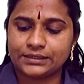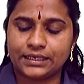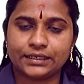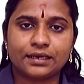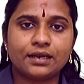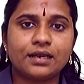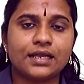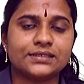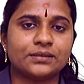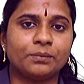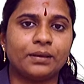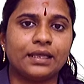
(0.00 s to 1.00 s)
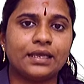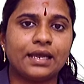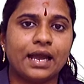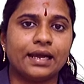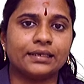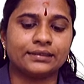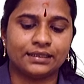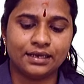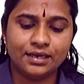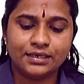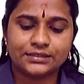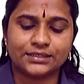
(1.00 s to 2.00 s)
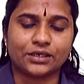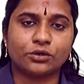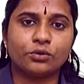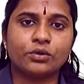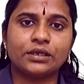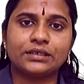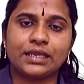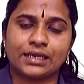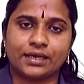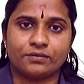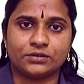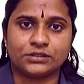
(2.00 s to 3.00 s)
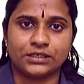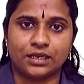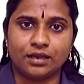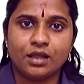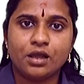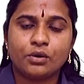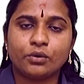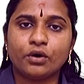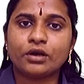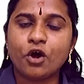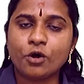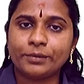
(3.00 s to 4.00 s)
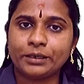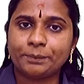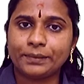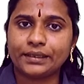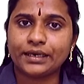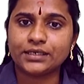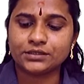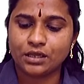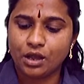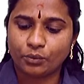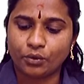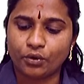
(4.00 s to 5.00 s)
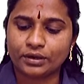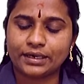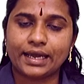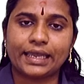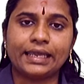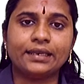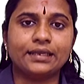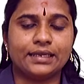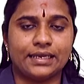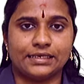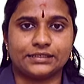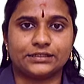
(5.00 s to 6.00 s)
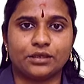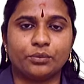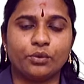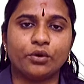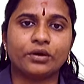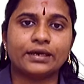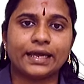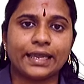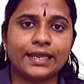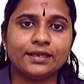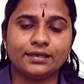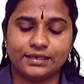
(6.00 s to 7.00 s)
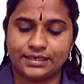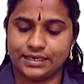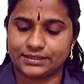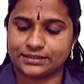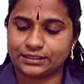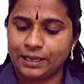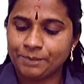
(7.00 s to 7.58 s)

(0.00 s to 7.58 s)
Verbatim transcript: General Assembly and the Security Council. For how many periods? For 9 years. For 9 years.